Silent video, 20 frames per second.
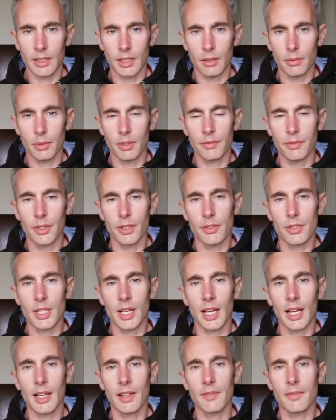Now with
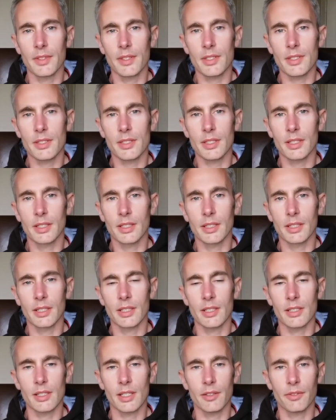those hands
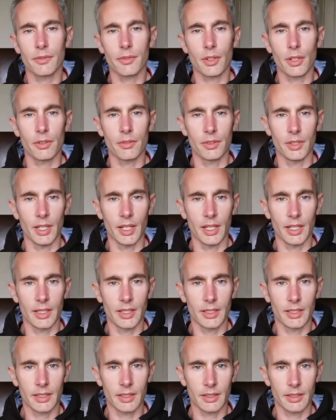as they float
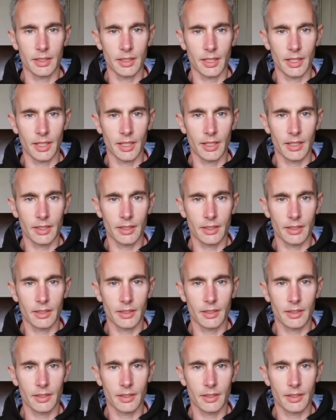there in the air,